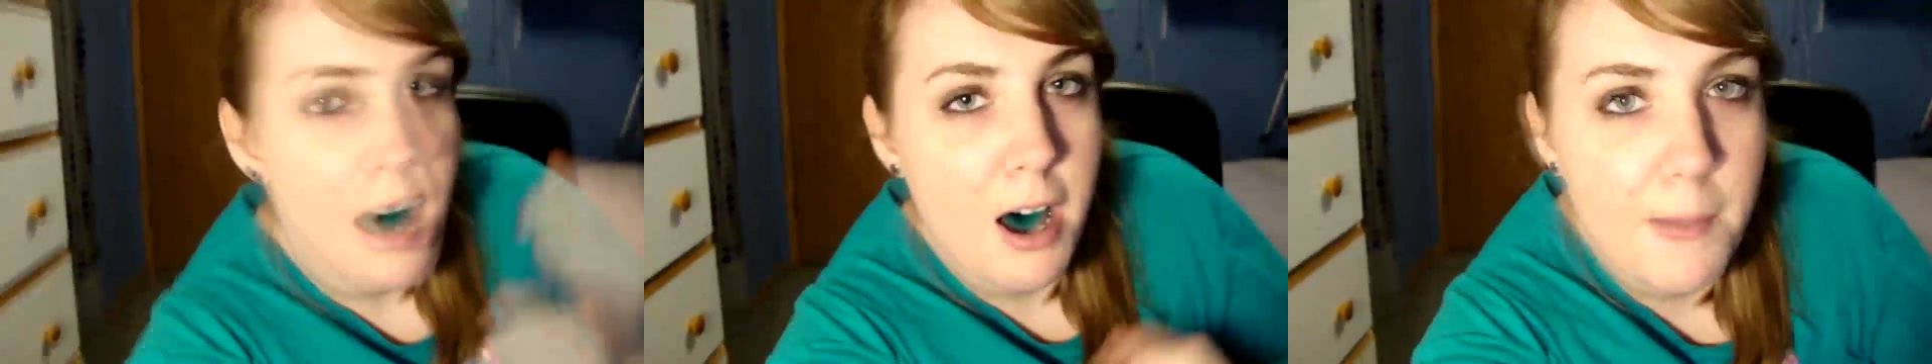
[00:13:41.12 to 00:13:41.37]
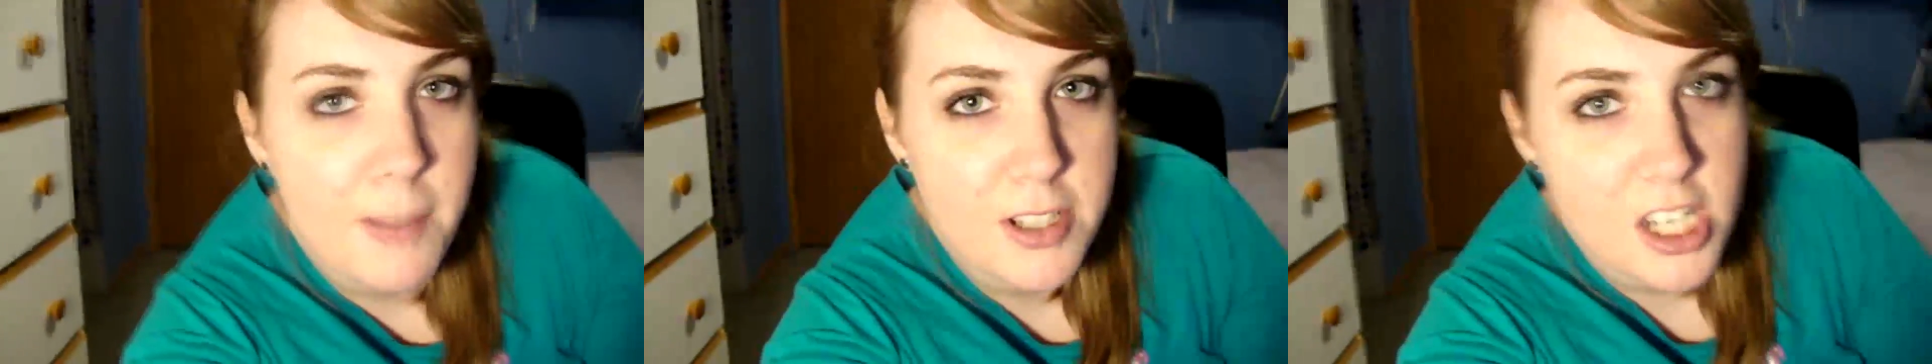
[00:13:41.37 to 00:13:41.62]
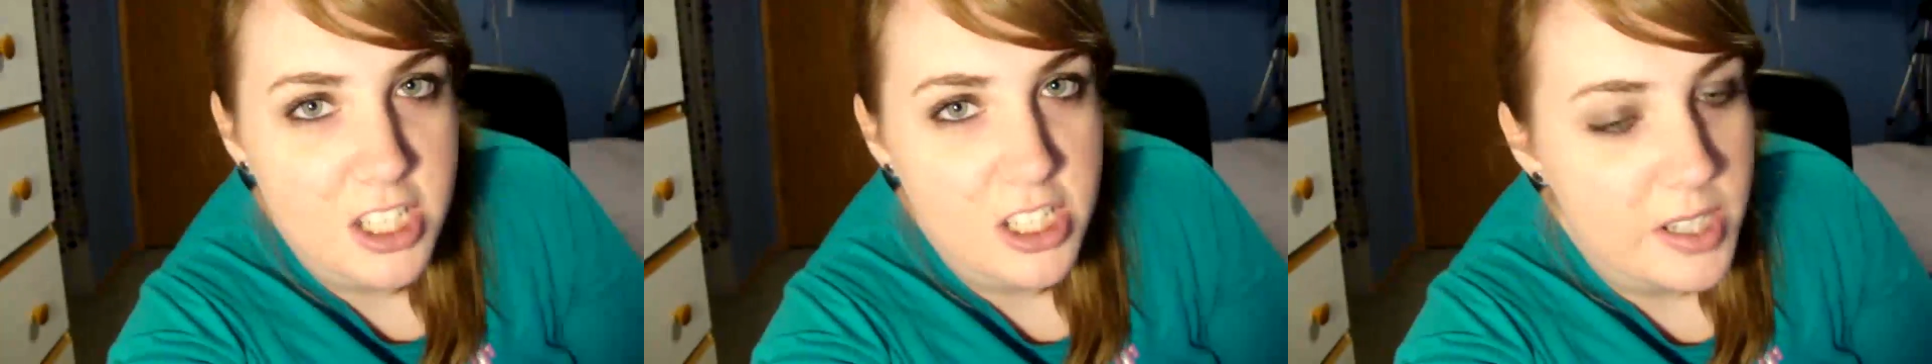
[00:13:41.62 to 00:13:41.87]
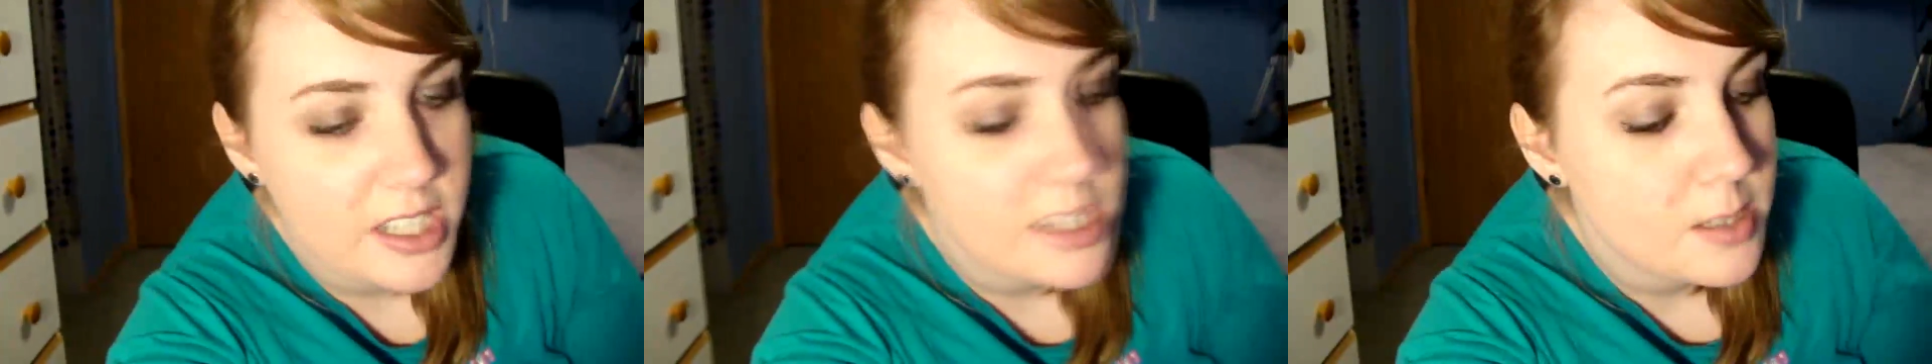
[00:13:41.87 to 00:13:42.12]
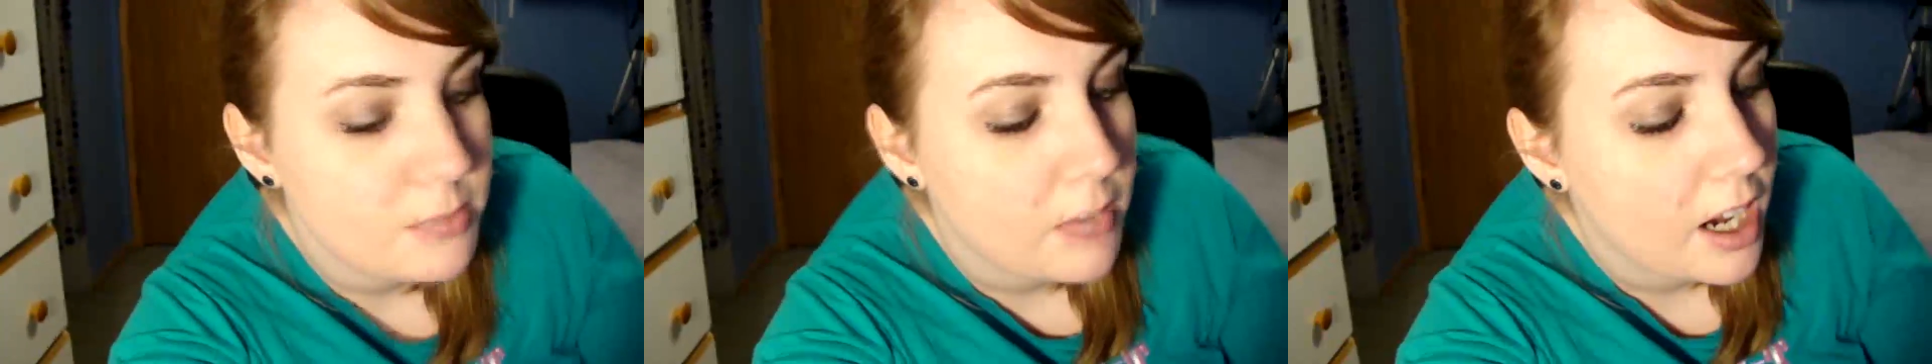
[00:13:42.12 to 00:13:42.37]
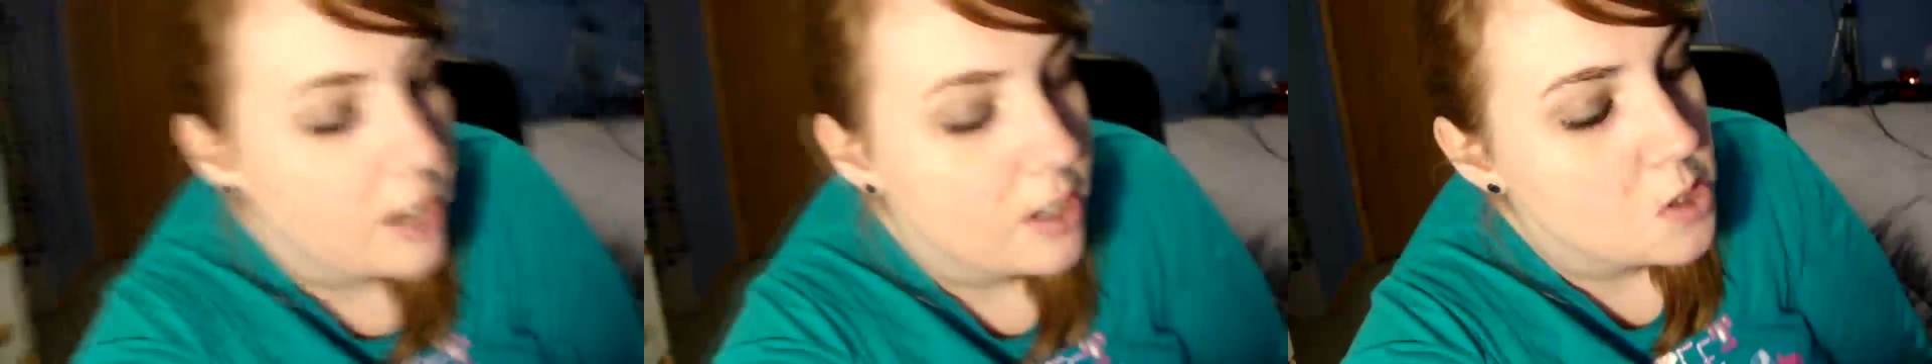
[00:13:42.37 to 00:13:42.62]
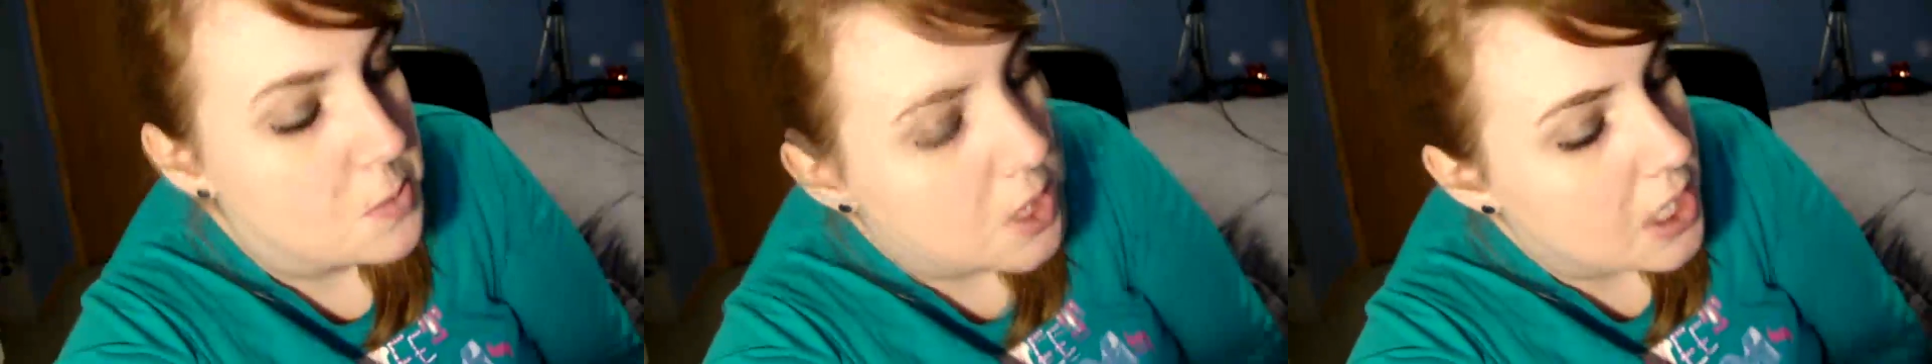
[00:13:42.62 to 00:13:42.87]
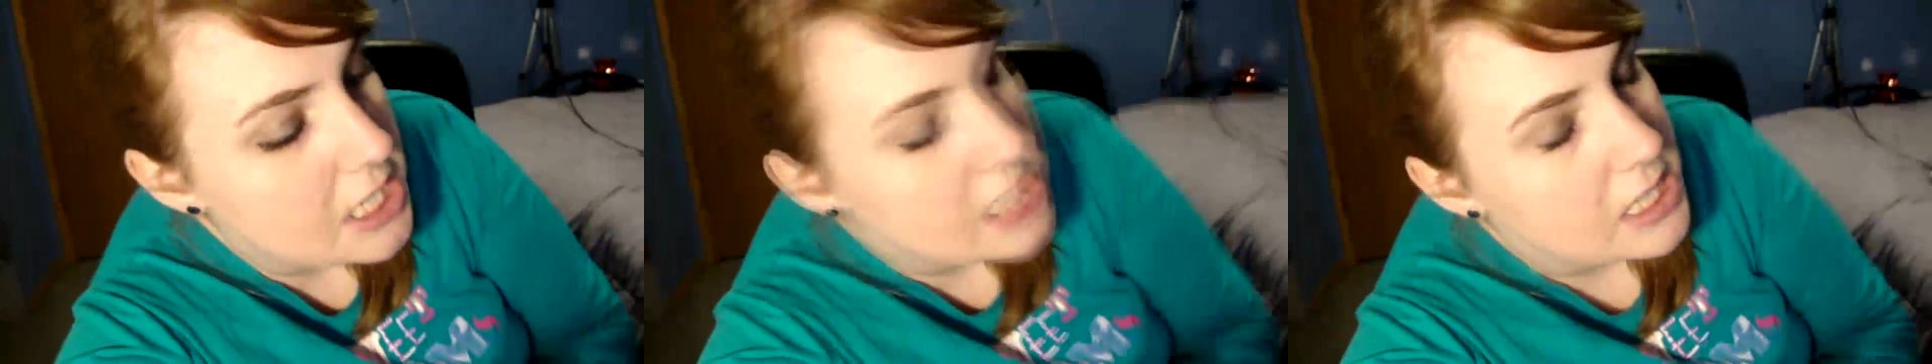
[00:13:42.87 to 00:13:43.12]
I'll talk to you guys tomorrow. Hope
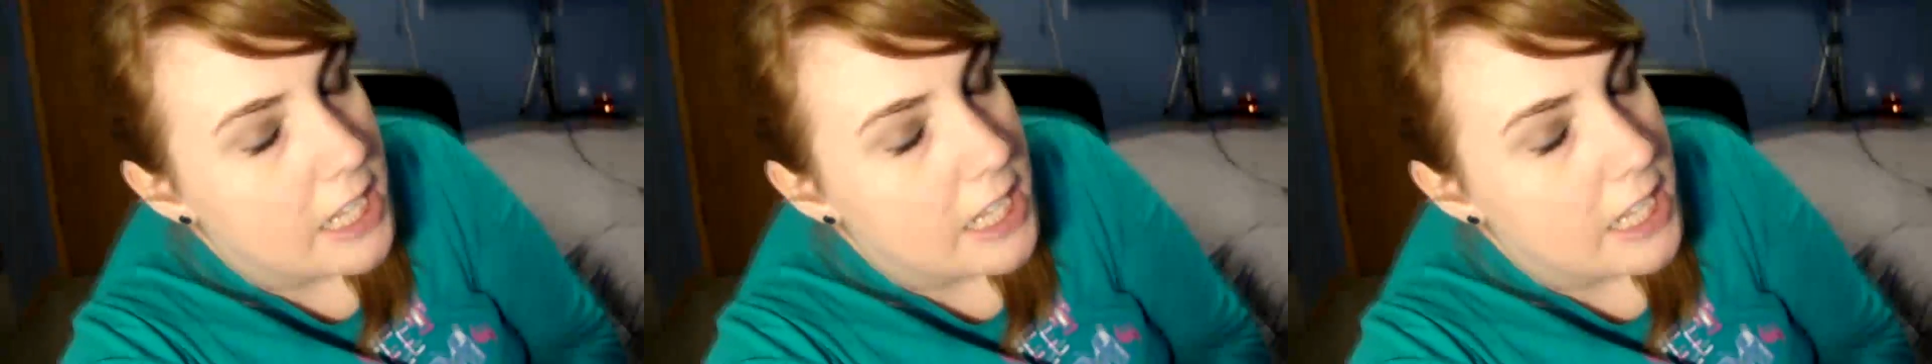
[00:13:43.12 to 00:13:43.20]
you guys